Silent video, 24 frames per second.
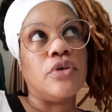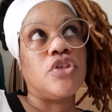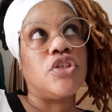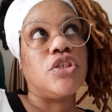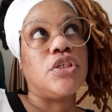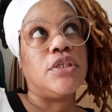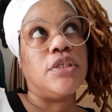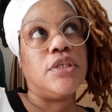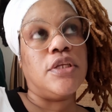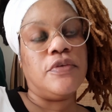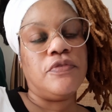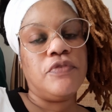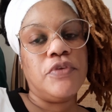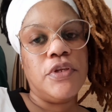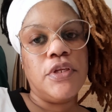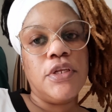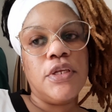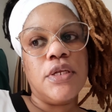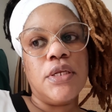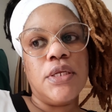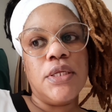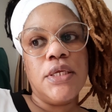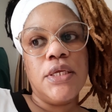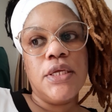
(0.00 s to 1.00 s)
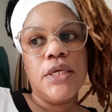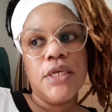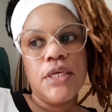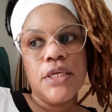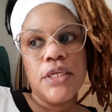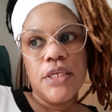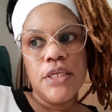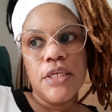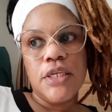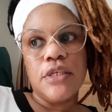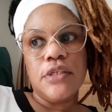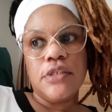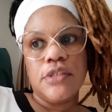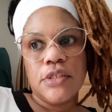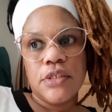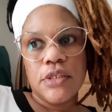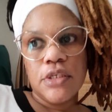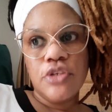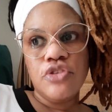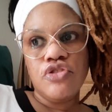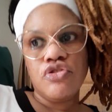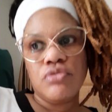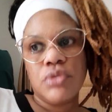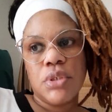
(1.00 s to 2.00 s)
She definitely needs
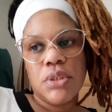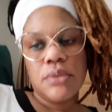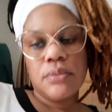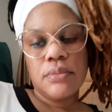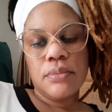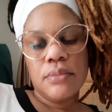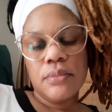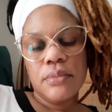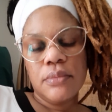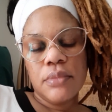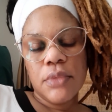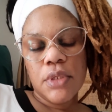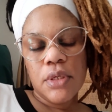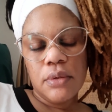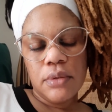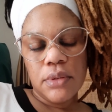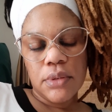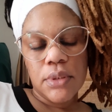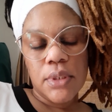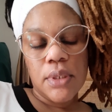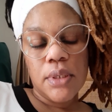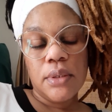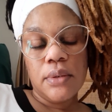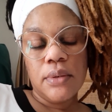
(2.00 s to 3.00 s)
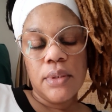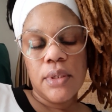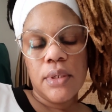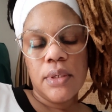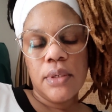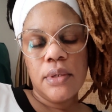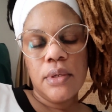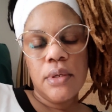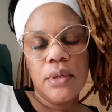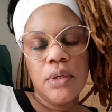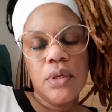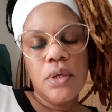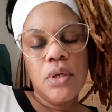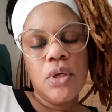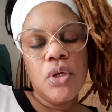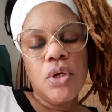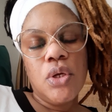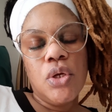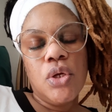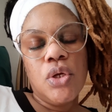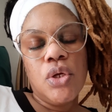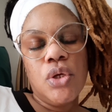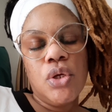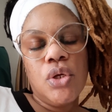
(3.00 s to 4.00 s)
surgery. I was like, okay.
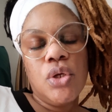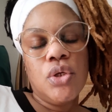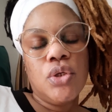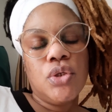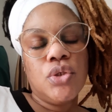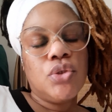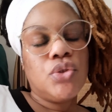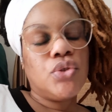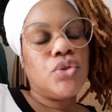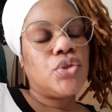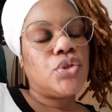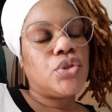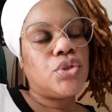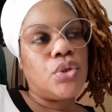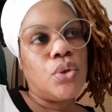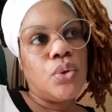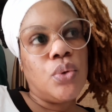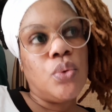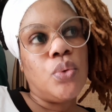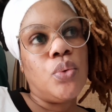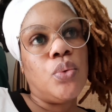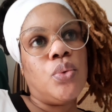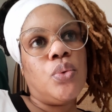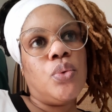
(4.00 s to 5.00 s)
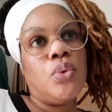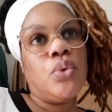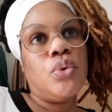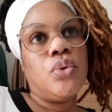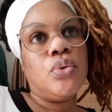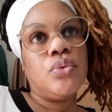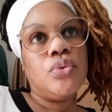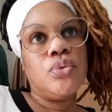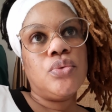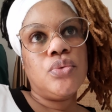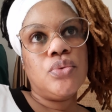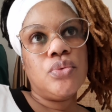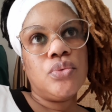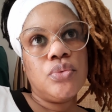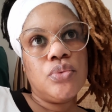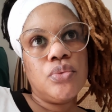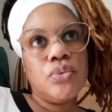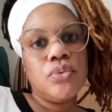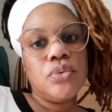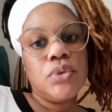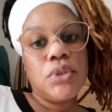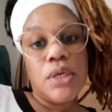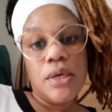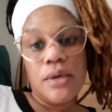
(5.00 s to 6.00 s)
So,
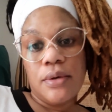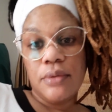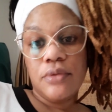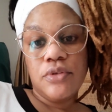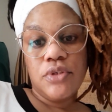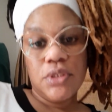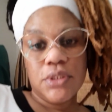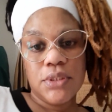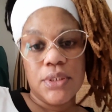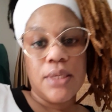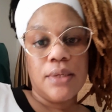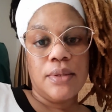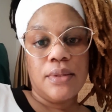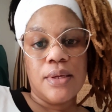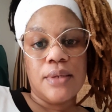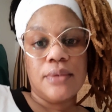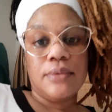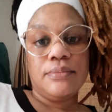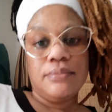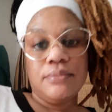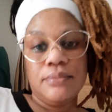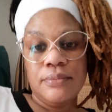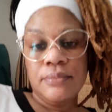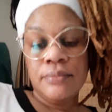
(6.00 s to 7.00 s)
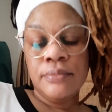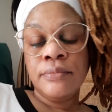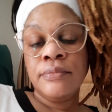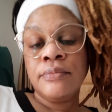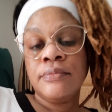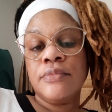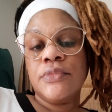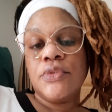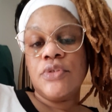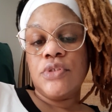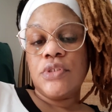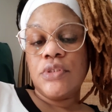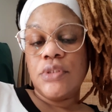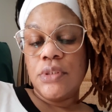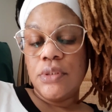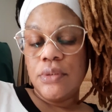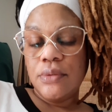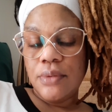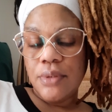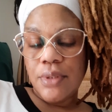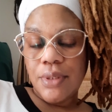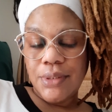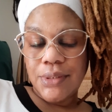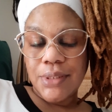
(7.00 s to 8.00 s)
yeah, just like that. You
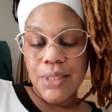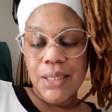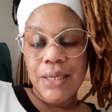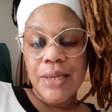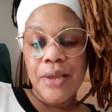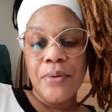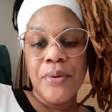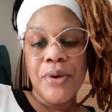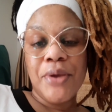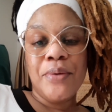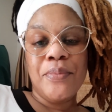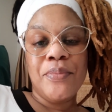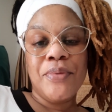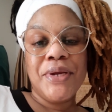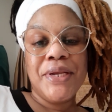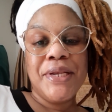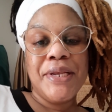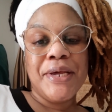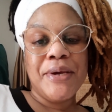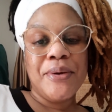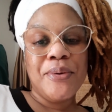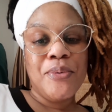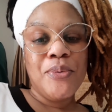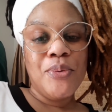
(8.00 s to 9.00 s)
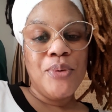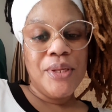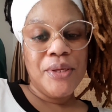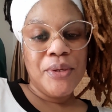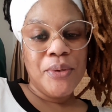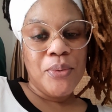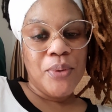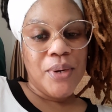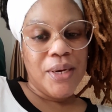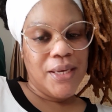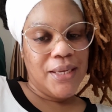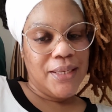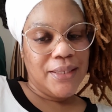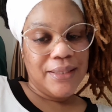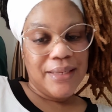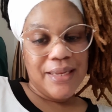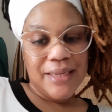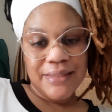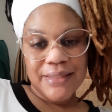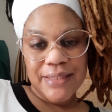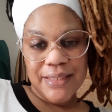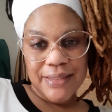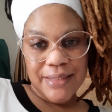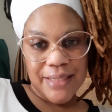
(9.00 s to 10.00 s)
see, exactly how I am right now, cool and quiet.
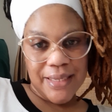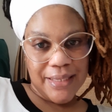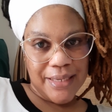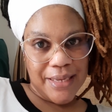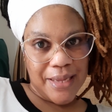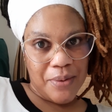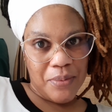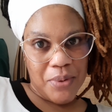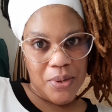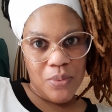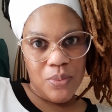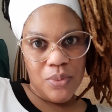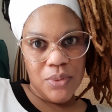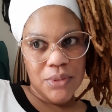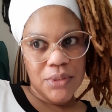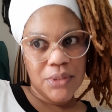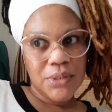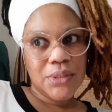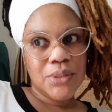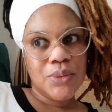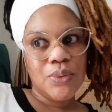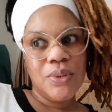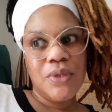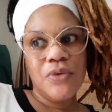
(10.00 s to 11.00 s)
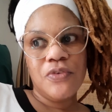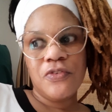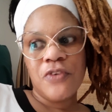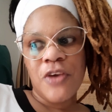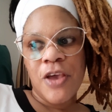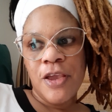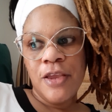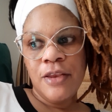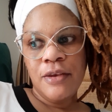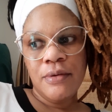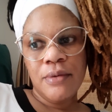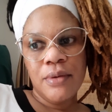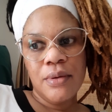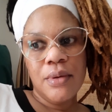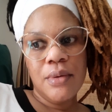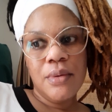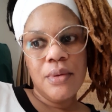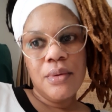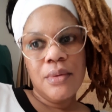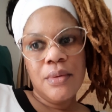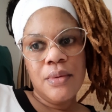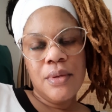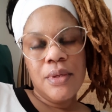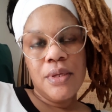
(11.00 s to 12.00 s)
That's exactly how I was. So they find
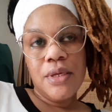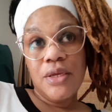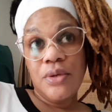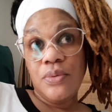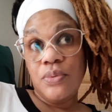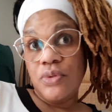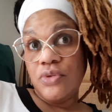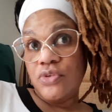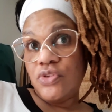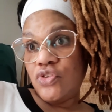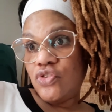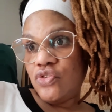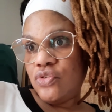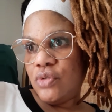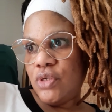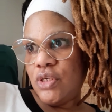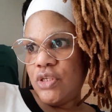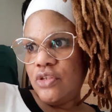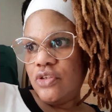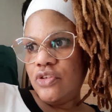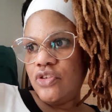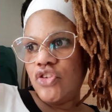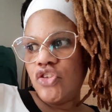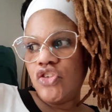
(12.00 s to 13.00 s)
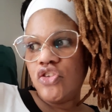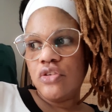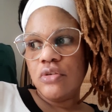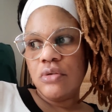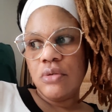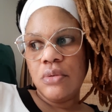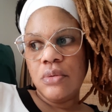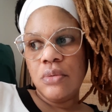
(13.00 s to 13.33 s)
it was strange.